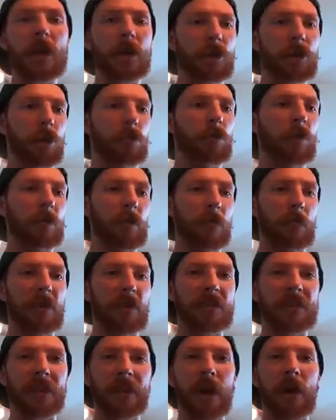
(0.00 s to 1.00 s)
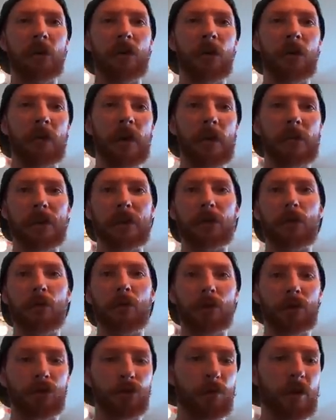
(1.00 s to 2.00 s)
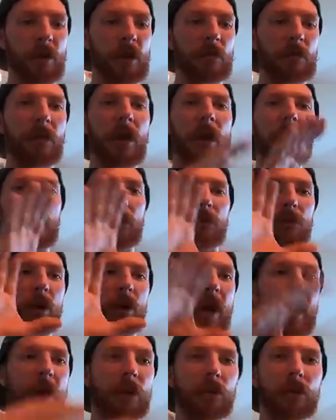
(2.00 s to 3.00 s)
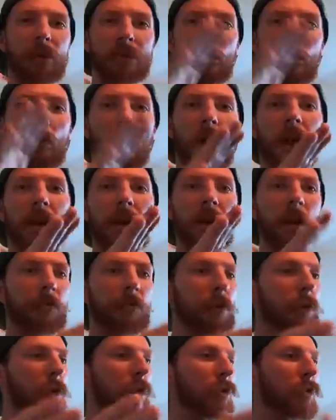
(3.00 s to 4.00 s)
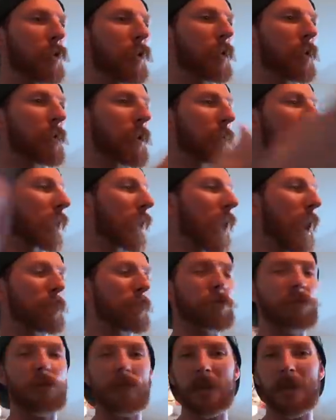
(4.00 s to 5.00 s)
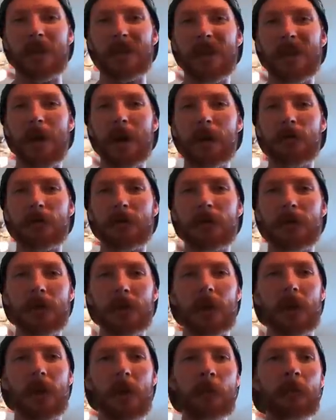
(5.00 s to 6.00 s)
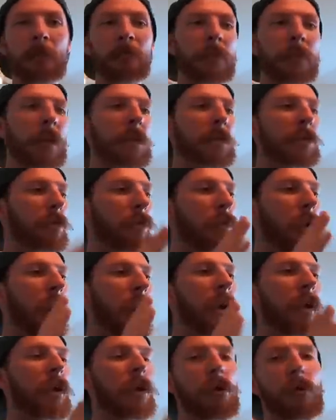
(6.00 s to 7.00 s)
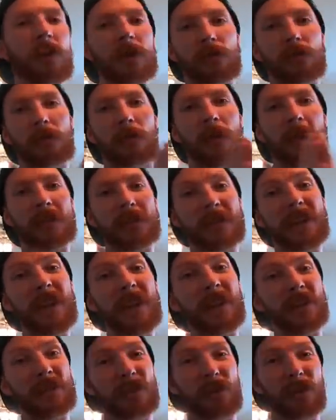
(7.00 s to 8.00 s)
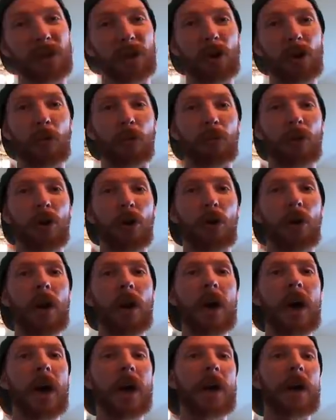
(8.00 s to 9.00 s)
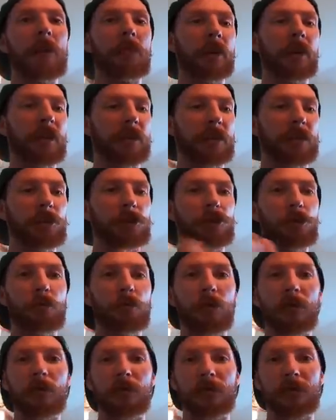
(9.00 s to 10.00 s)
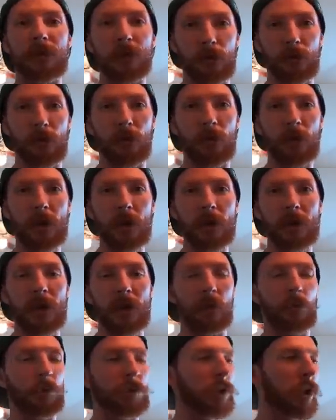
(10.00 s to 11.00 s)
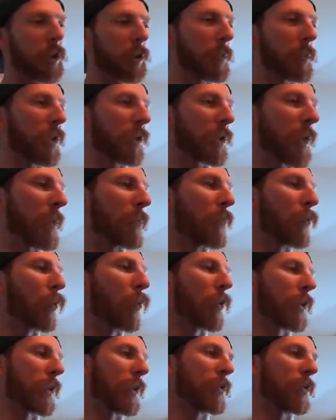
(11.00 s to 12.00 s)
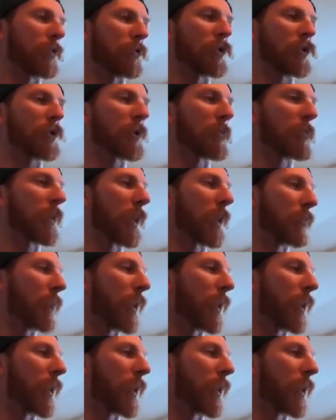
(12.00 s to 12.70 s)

You don't want to be missing out on maybe your retrieve if the angle isn't wide enough. You want to be able to capture the entire scene. So I always, with my settings on the GoPro, I have it in super view. And we'll talk about that more here in just a minute.